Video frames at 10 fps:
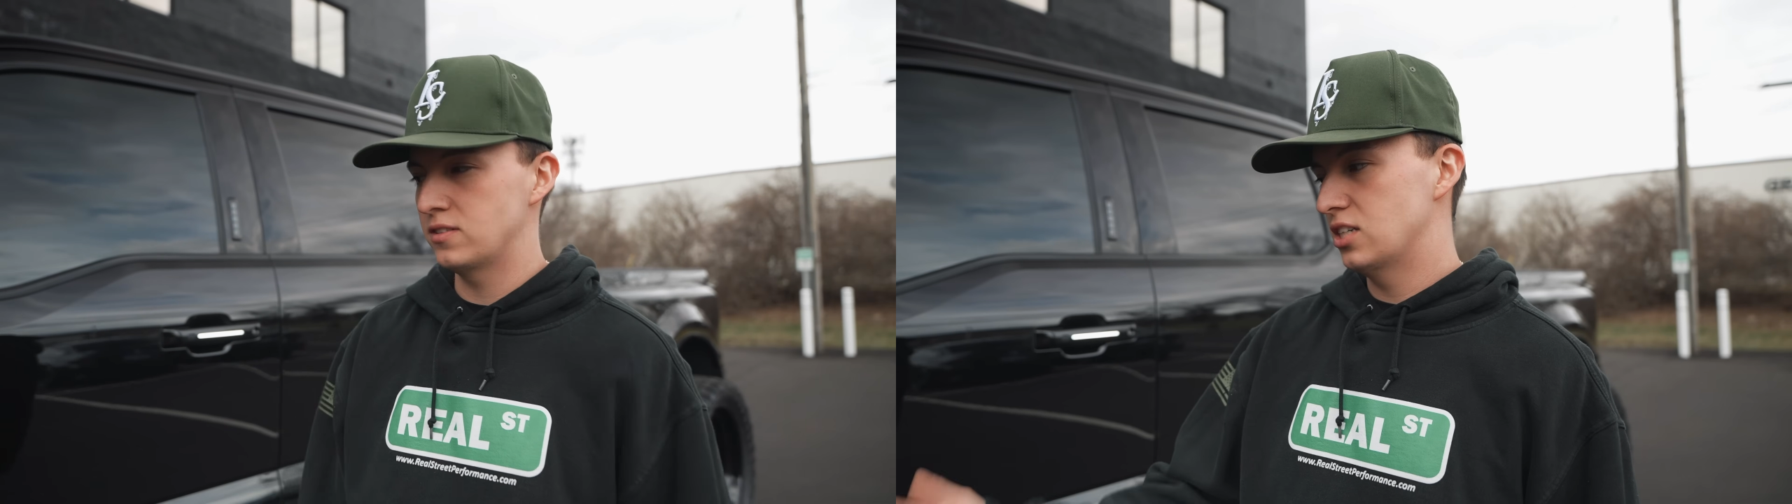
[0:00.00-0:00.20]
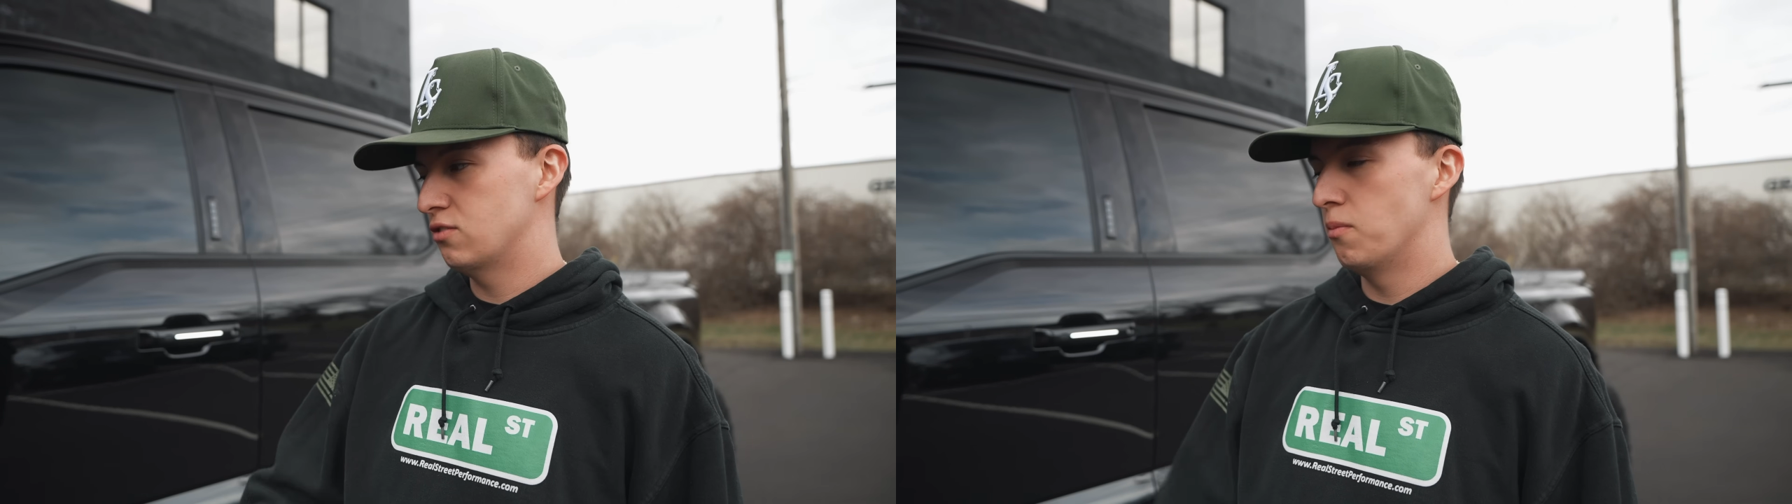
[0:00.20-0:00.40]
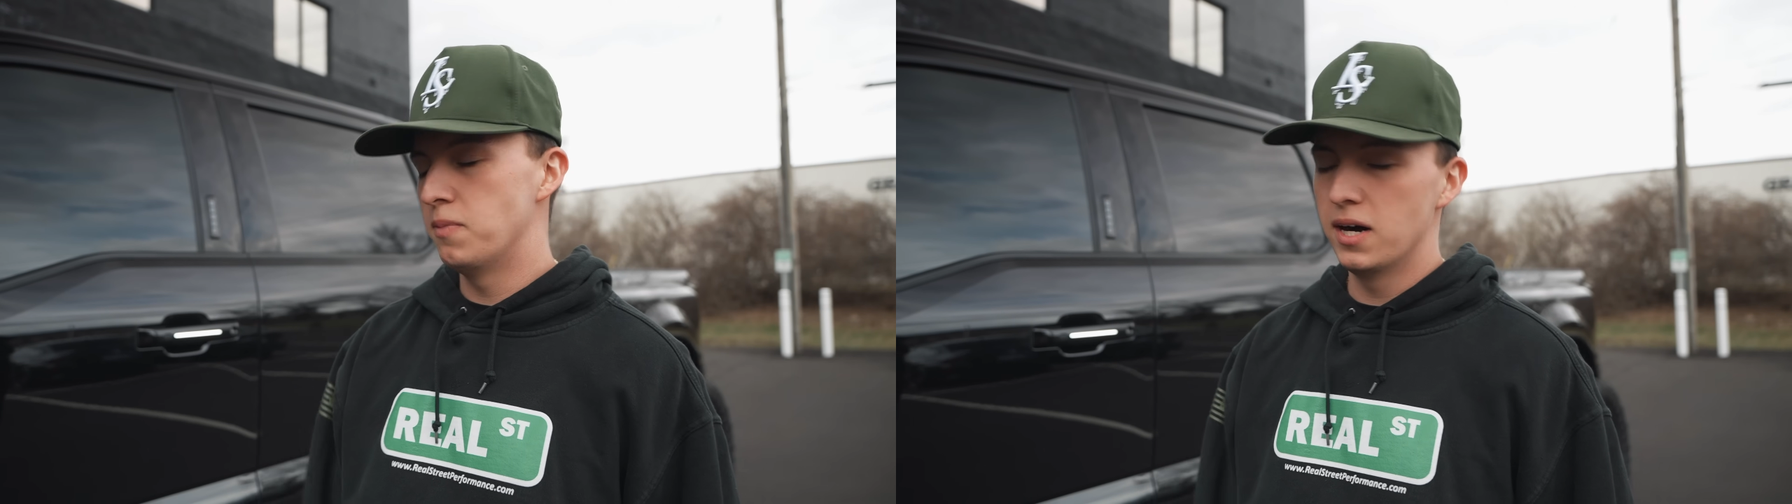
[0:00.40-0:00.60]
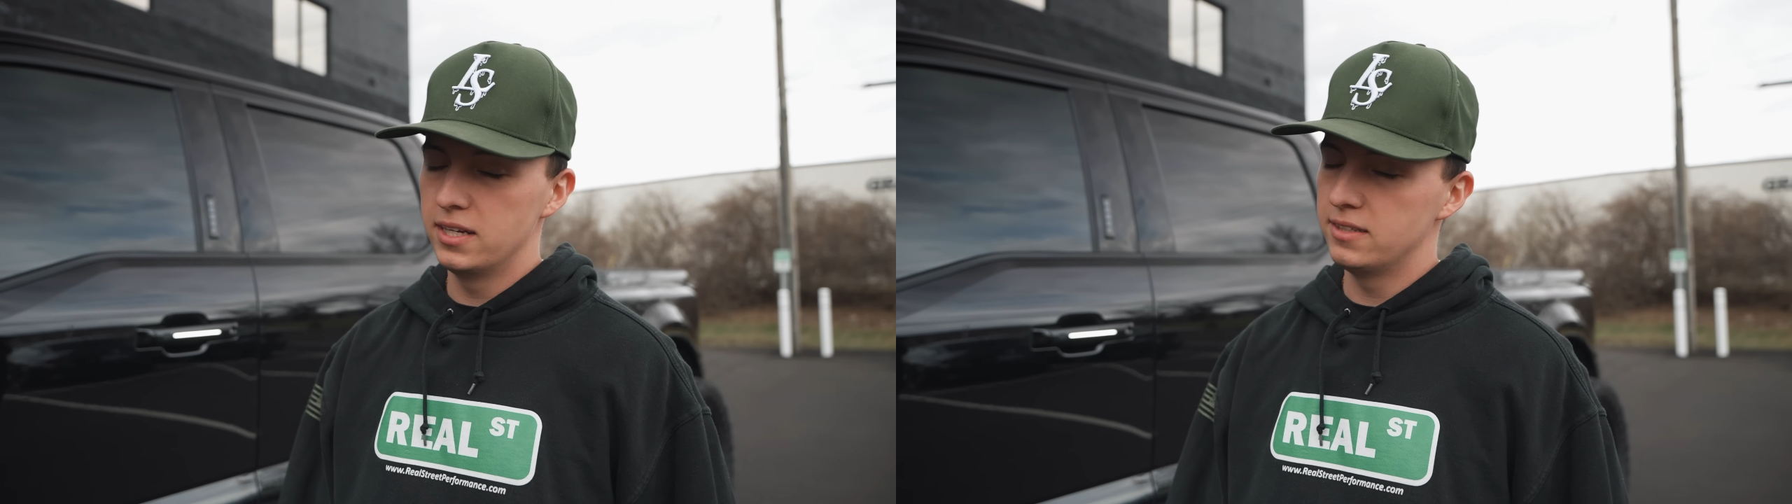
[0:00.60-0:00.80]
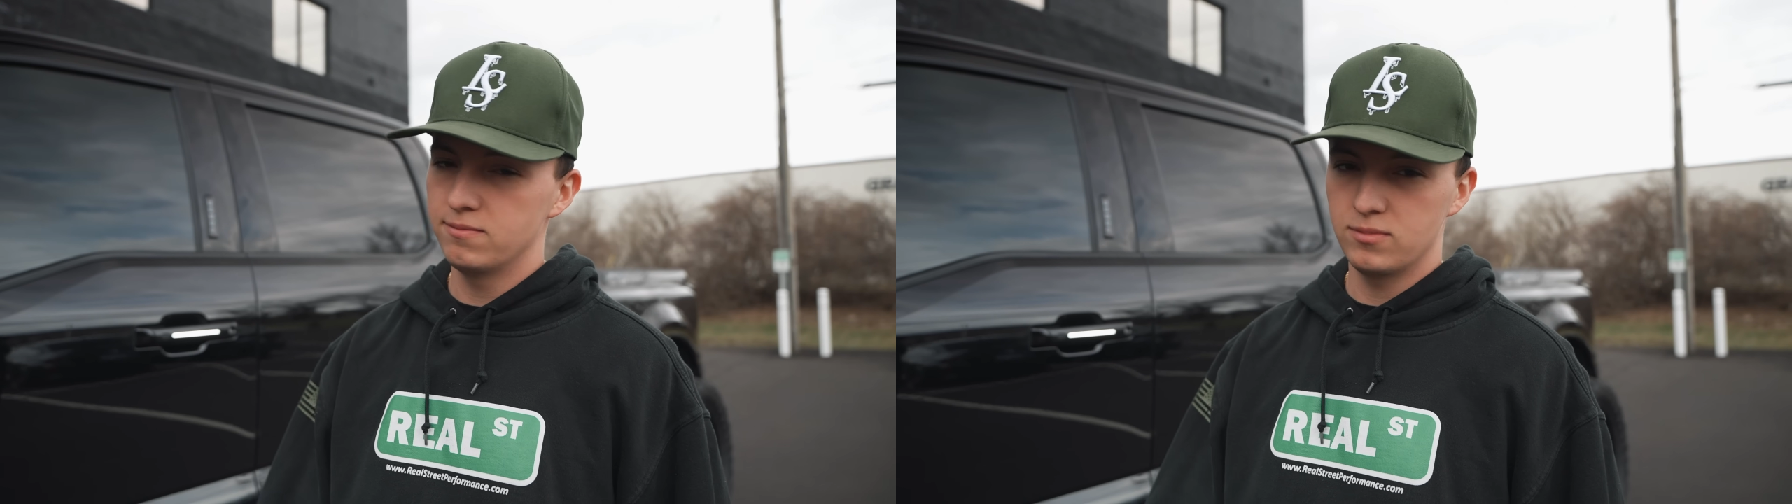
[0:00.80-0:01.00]
Touch of a
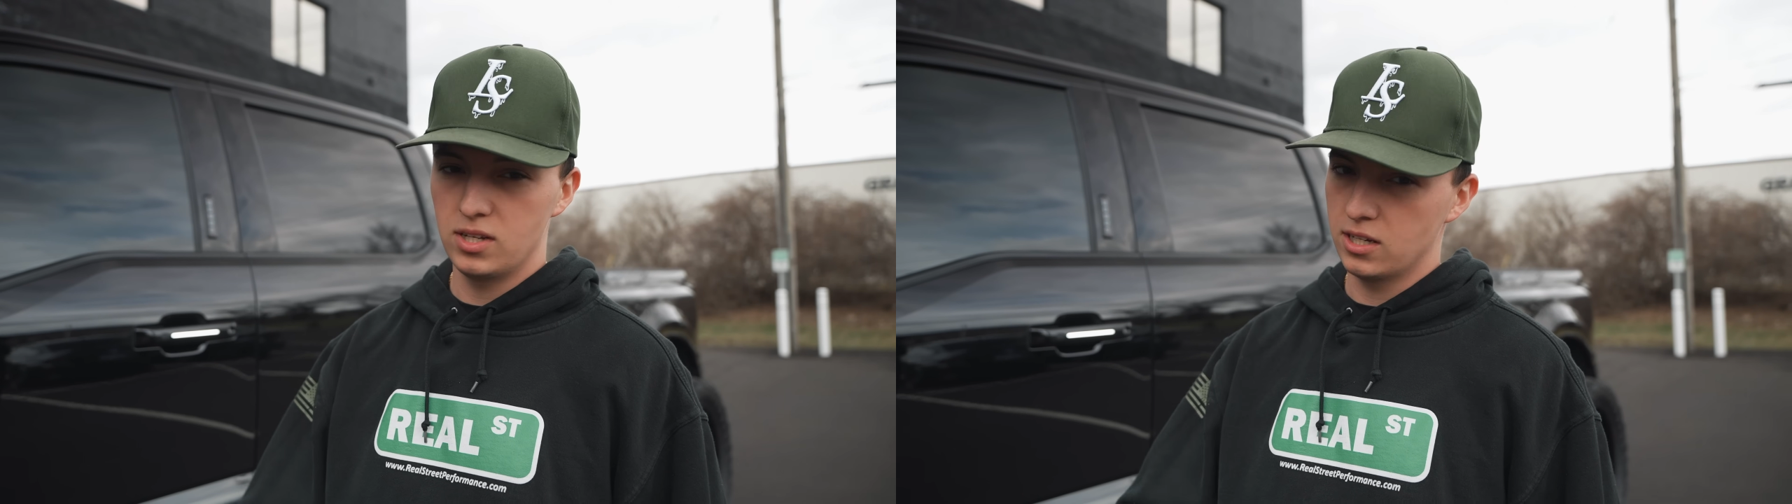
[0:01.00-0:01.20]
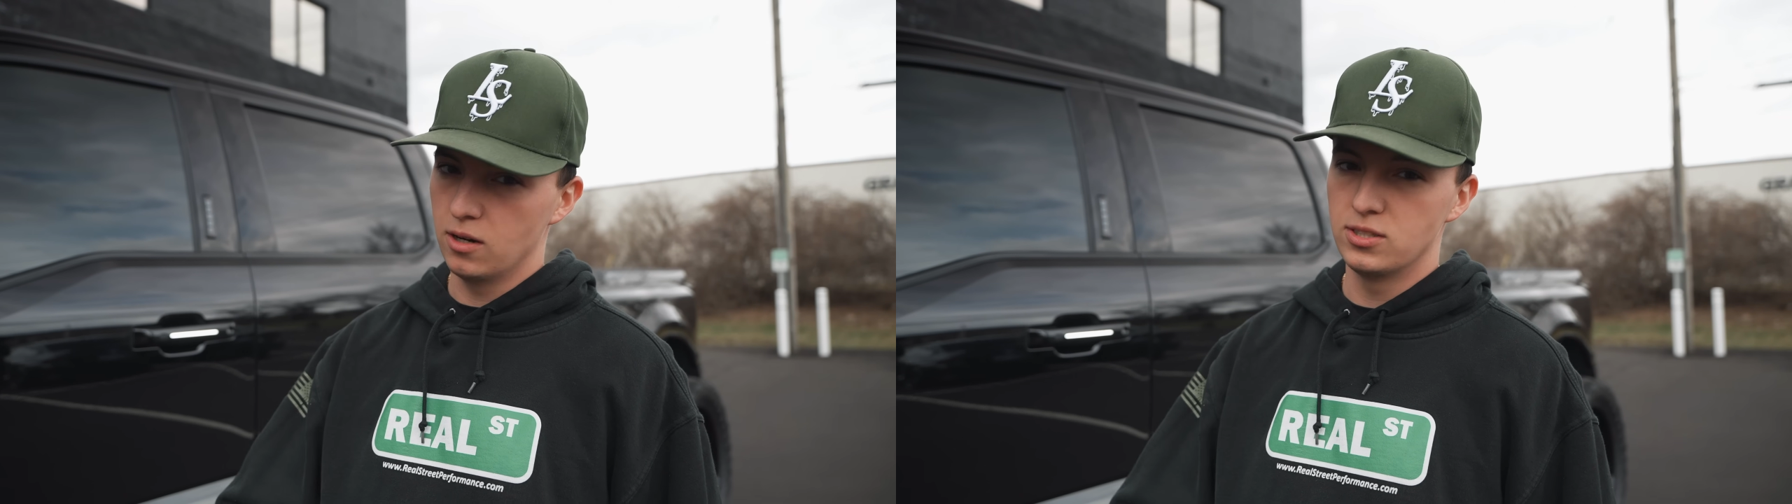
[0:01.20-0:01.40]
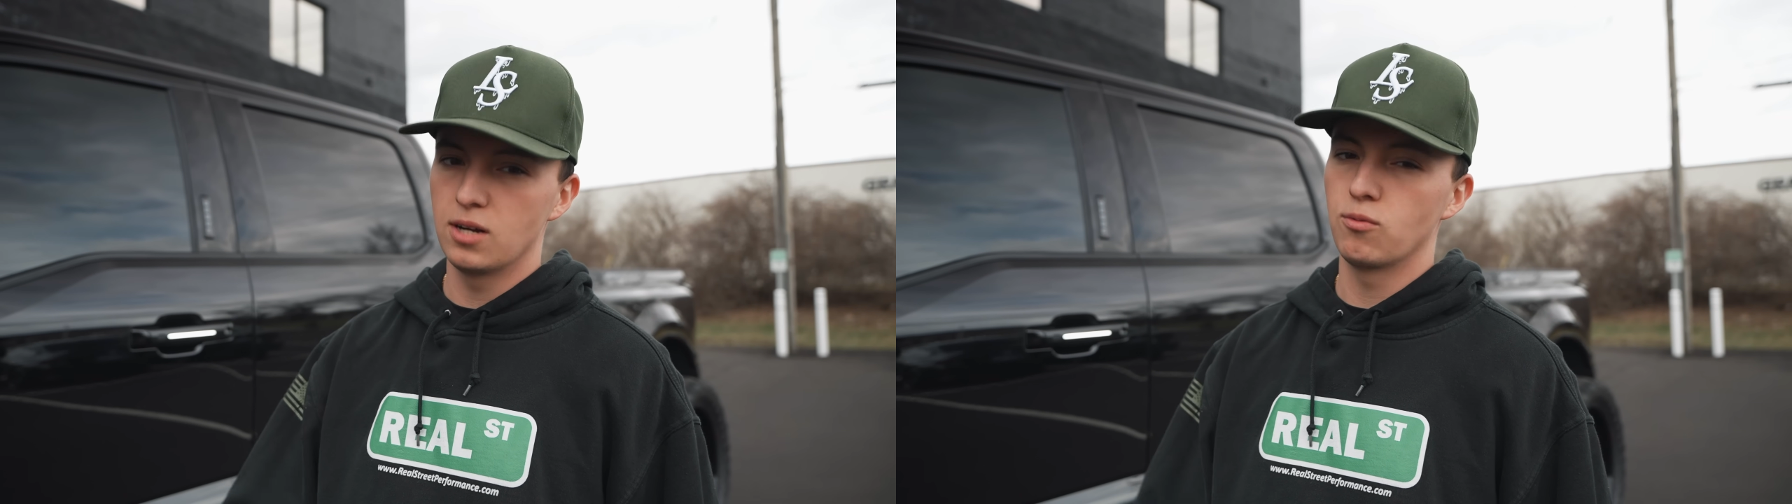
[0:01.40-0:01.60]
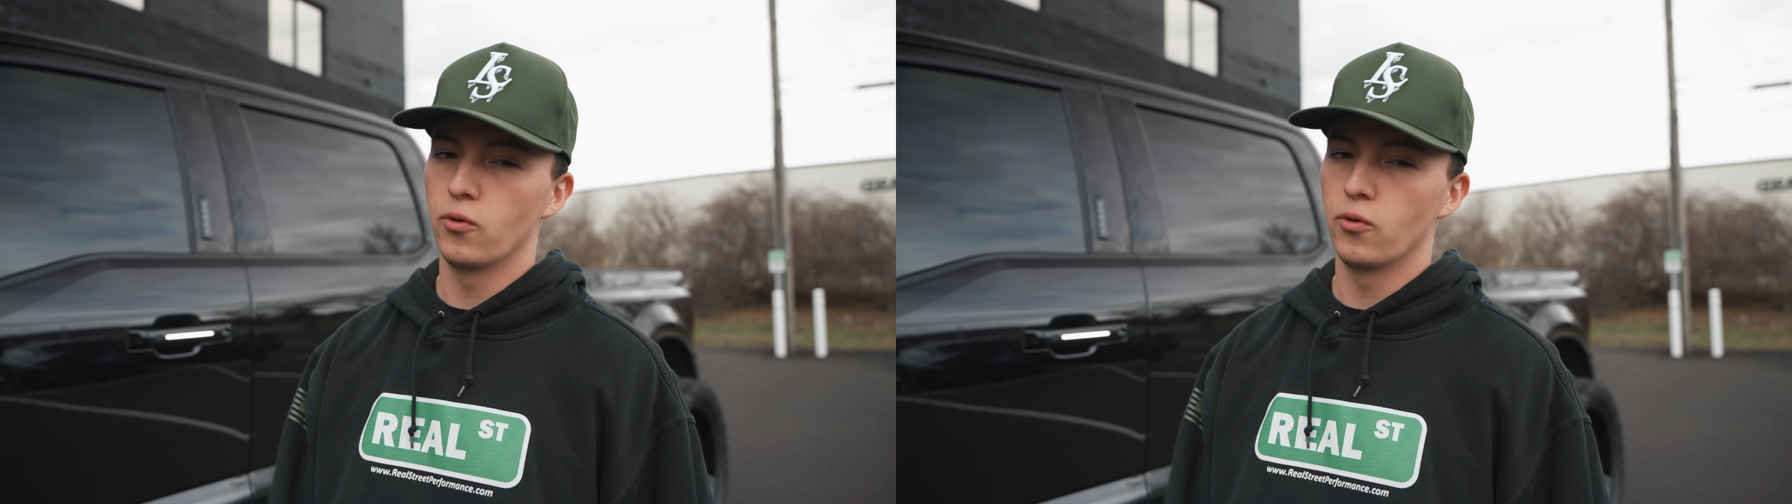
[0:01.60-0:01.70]
button, it goes up